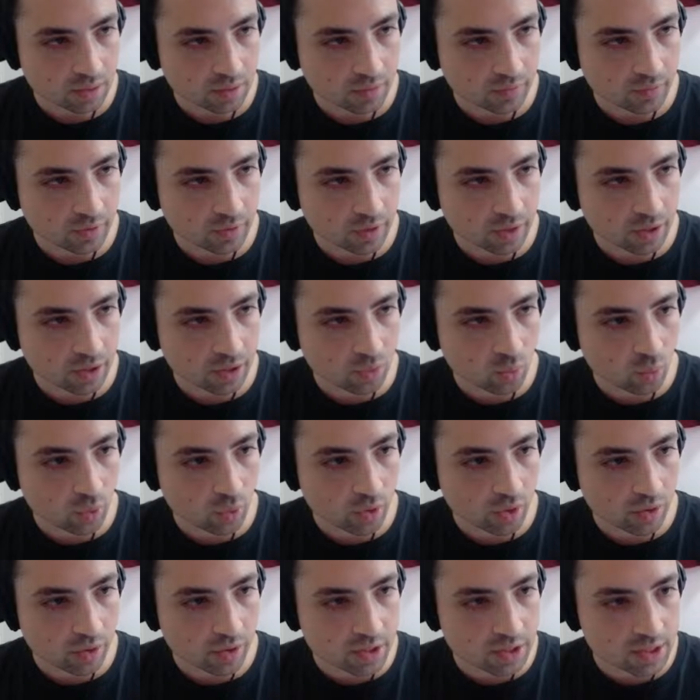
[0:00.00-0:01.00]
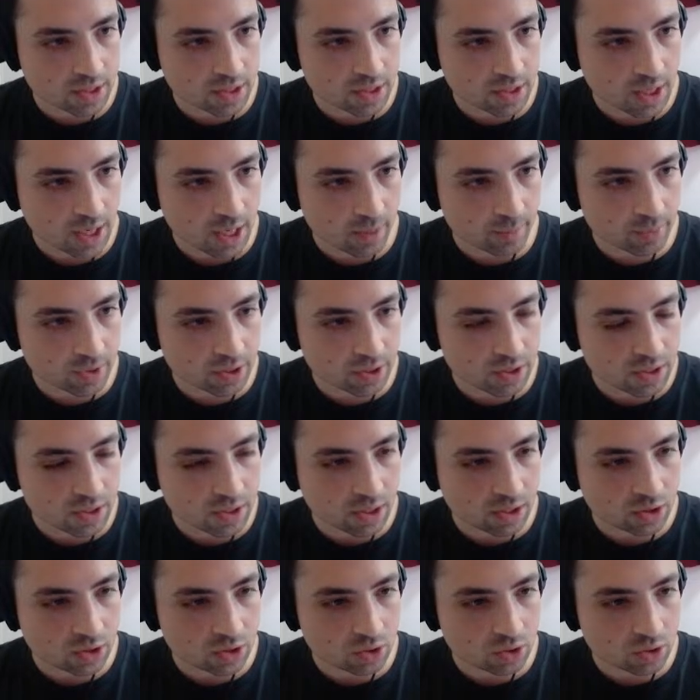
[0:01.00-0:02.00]
Find out where this happens,
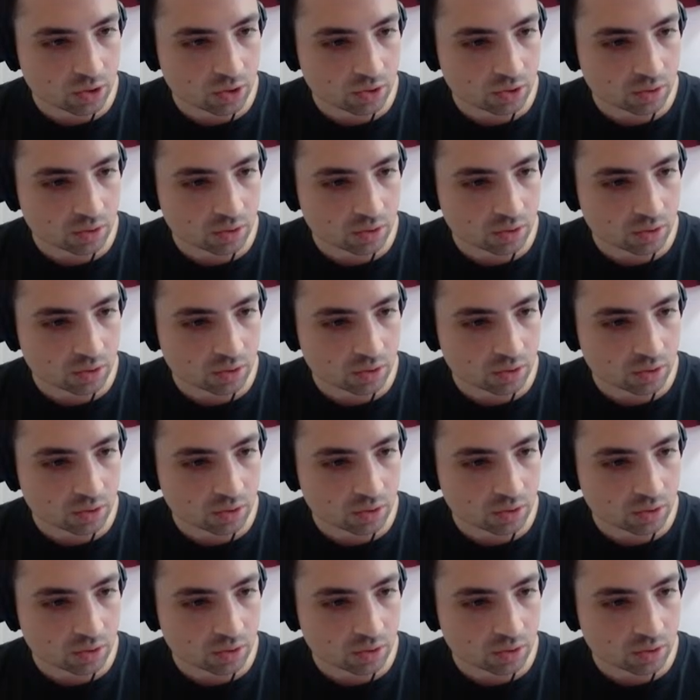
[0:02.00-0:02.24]
actually.